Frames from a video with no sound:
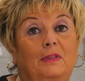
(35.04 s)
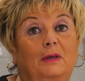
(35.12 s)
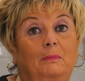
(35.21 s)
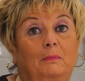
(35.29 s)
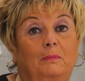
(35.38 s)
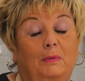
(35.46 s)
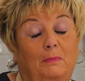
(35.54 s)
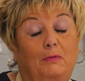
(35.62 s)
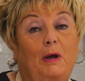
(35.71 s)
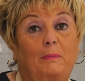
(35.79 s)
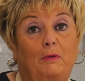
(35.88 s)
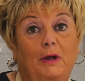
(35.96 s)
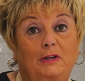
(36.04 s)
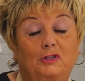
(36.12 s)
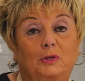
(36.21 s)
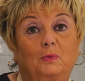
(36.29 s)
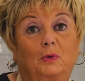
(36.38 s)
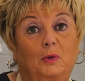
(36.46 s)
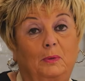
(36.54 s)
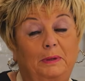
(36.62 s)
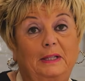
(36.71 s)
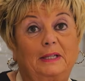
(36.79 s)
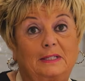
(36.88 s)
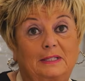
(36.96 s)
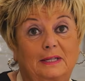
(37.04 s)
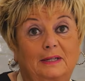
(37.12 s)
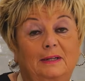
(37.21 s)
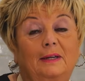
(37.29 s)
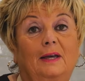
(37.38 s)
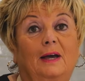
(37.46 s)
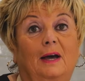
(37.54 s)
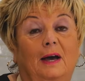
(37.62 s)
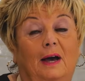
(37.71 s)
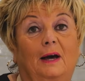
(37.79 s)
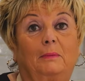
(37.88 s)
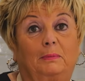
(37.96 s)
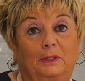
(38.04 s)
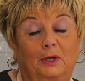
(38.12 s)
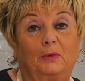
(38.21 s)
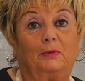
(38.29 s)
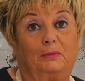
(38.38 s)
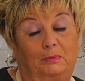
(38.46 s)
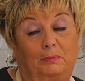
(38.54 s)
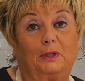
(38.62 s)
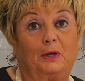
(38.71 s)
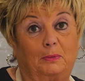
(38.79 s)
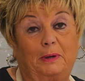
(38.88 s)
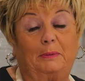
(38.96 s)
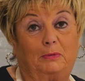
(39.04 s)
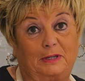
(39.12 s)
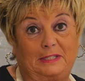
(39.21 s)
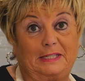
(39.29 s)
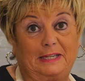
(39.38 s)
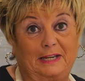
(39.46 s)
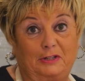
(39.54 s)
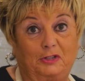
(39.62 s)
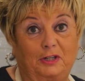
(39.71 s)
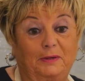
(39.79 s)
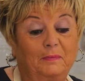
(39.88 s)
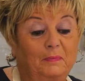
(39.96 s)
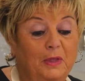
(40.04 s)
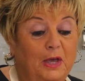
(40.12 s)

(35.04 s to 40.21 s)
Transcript: the preparation will all be listed below my presentation.